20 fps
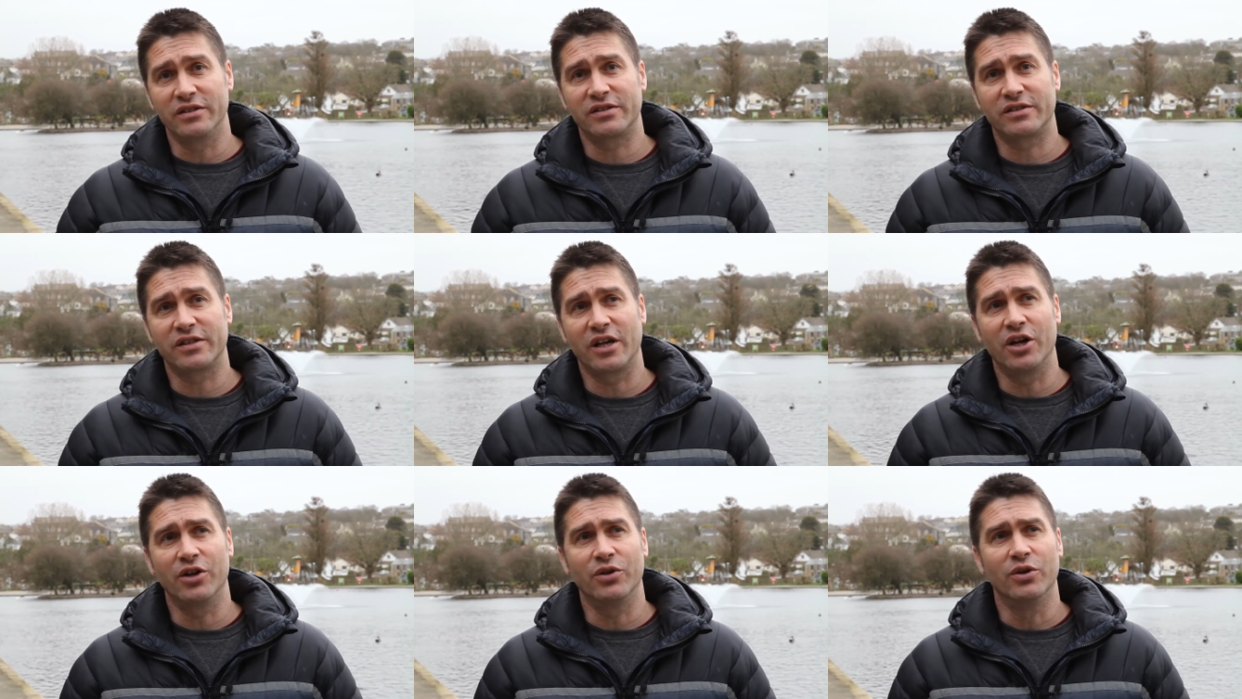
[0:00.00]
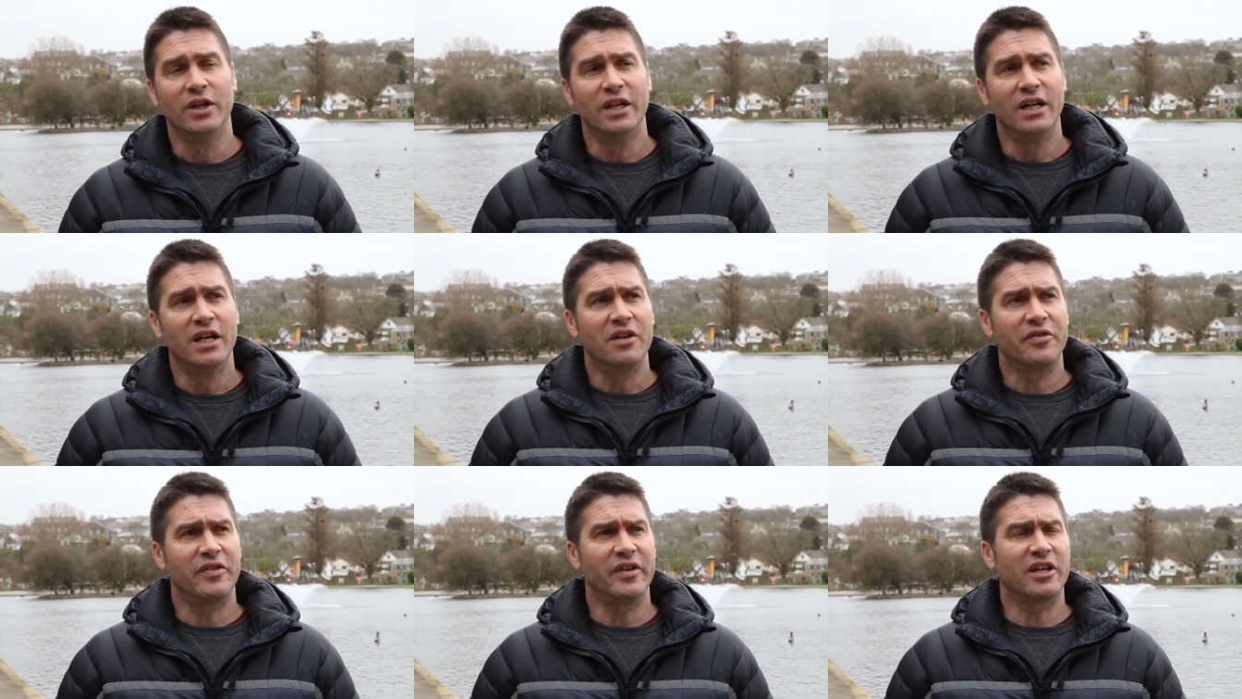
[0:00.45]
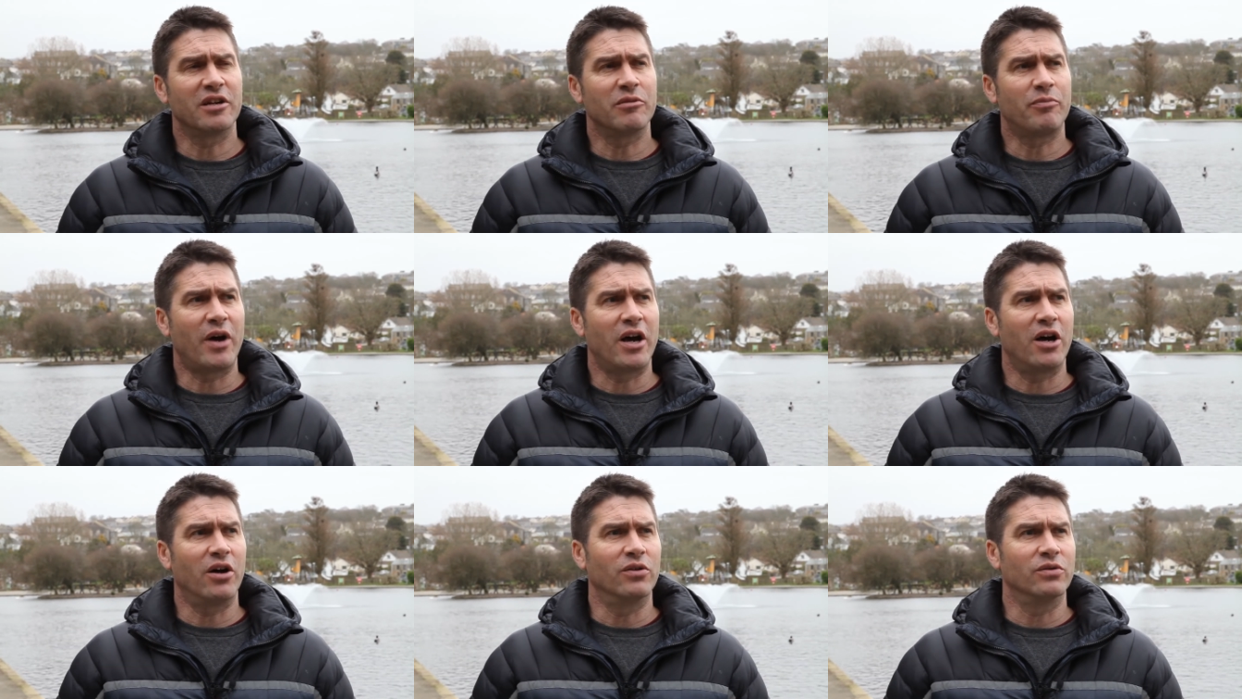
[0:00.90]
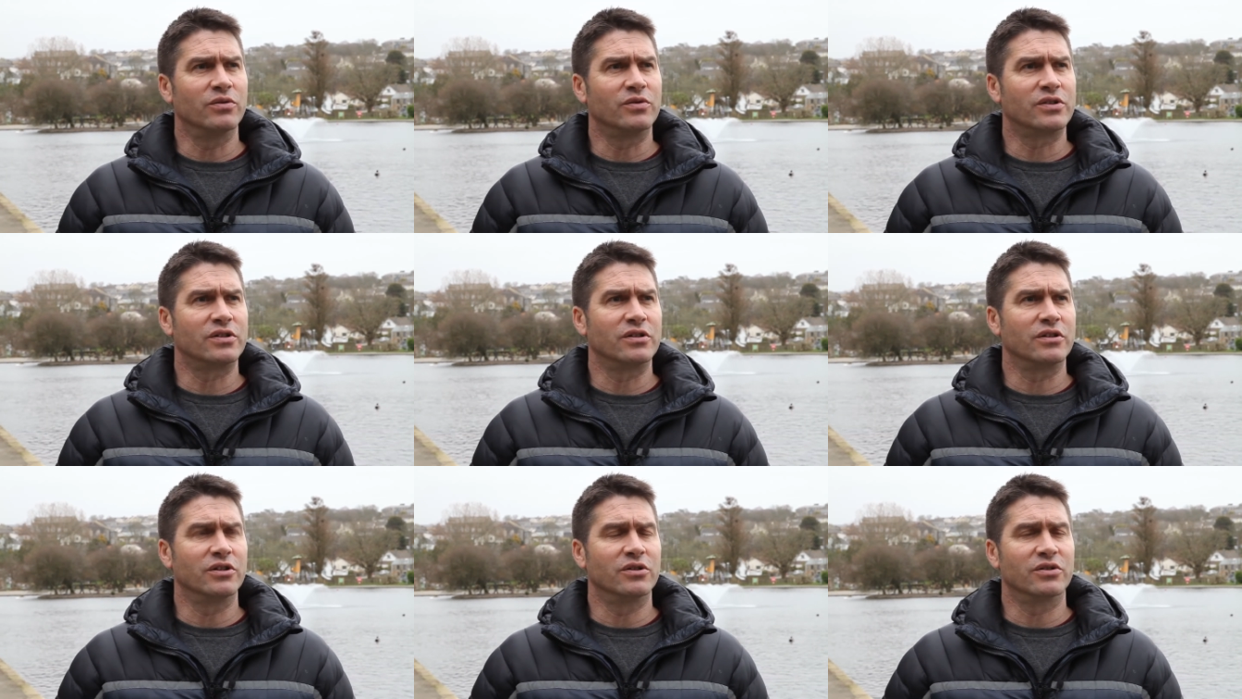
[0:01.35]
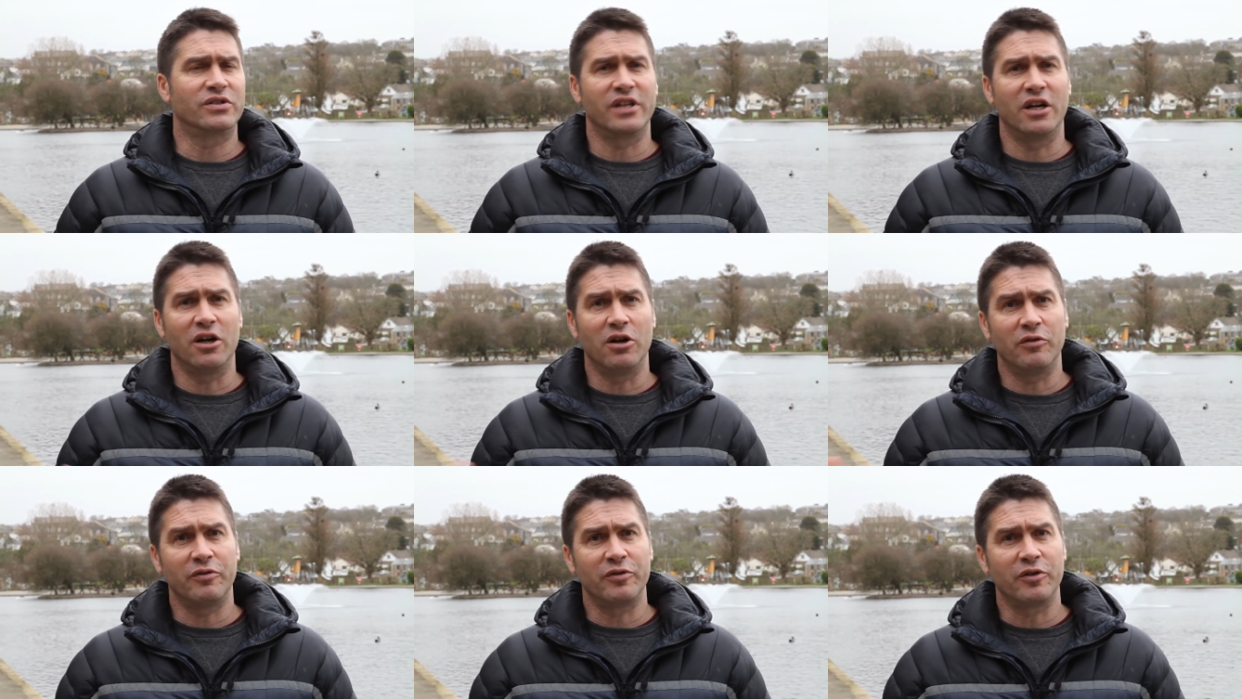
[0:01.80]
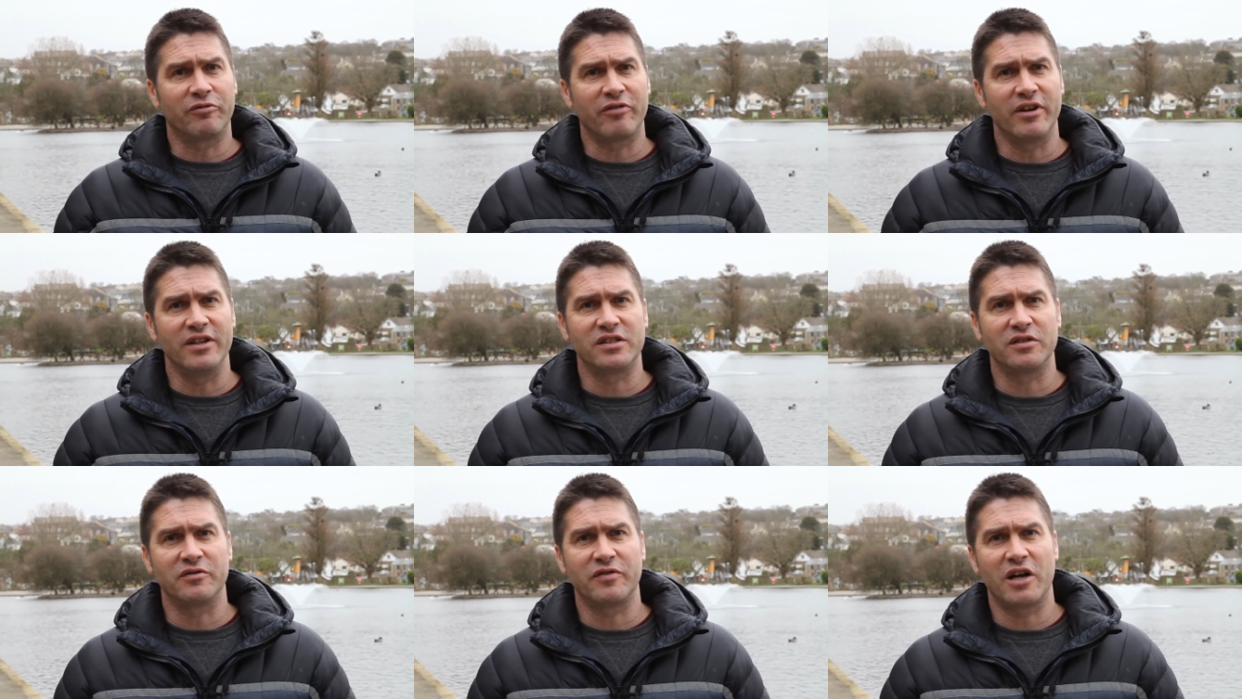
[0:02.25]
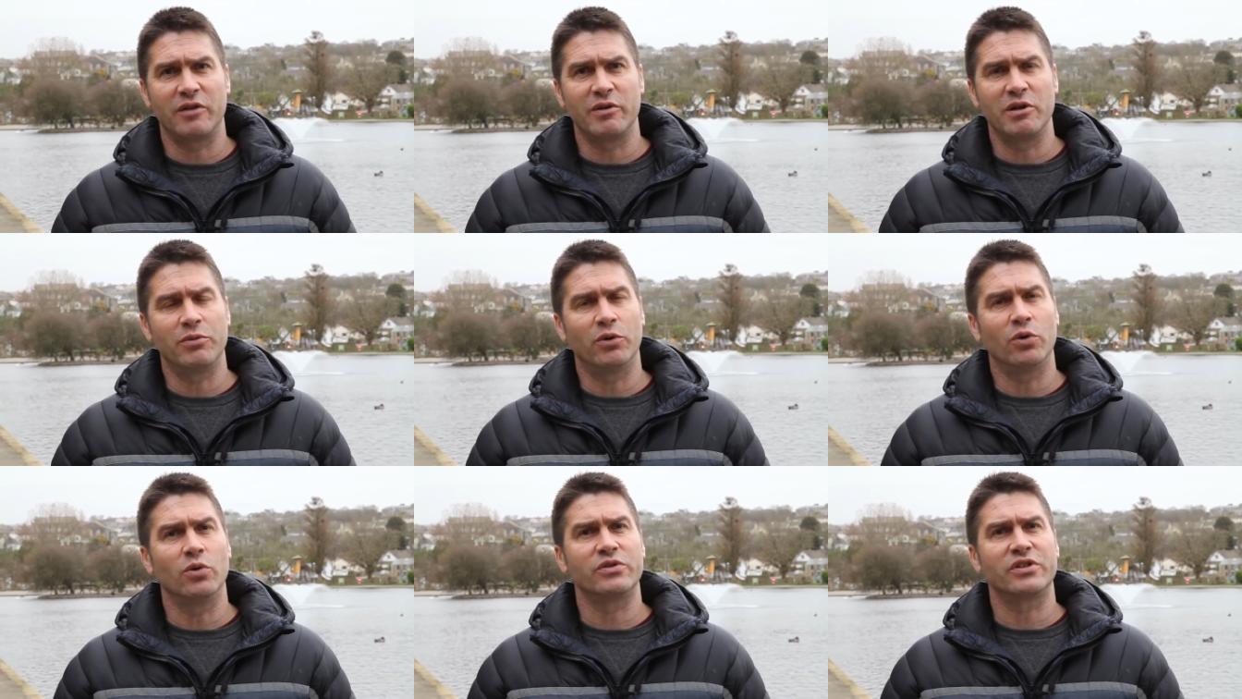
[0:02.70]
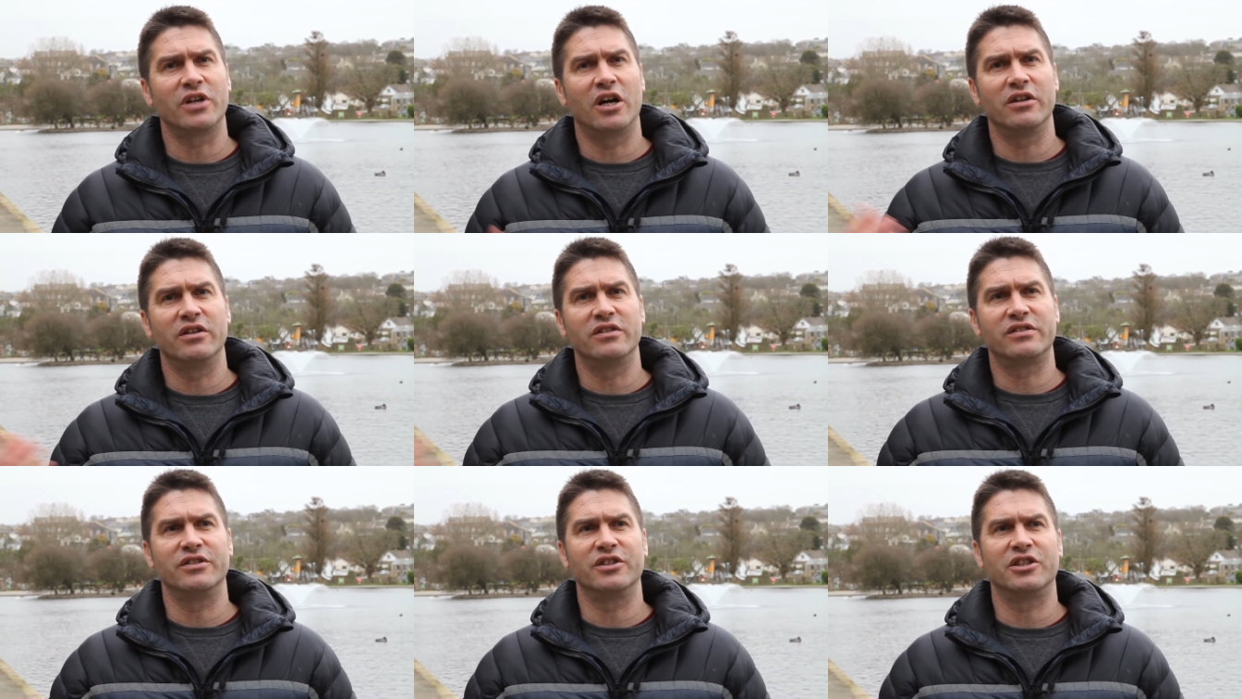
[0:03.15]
So think about yourself, your friends and family, but also others in the